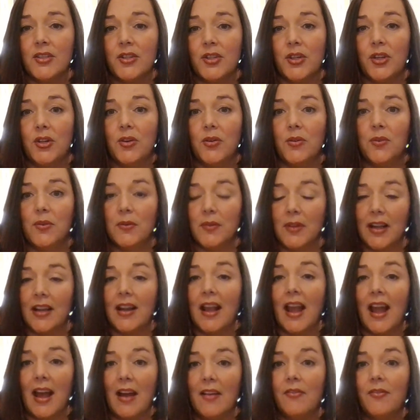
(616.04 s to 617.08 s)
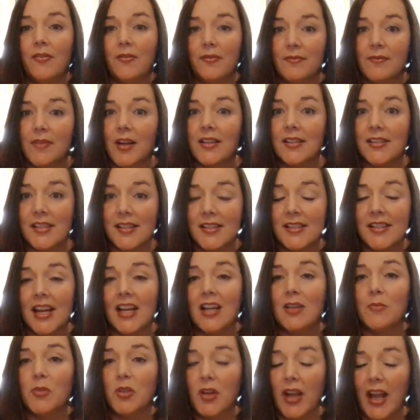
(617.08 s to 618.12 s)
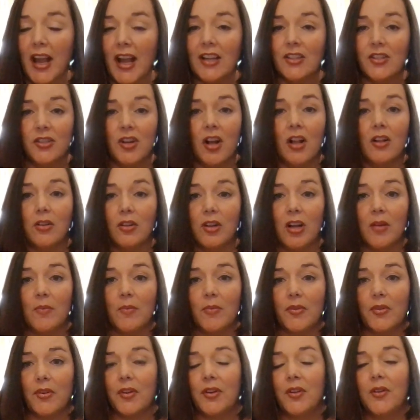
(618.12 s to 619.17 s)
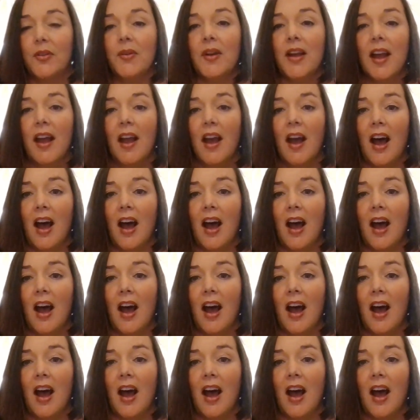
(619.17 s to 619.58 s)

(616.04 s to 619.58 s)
to like have a sustainable cash dollar come through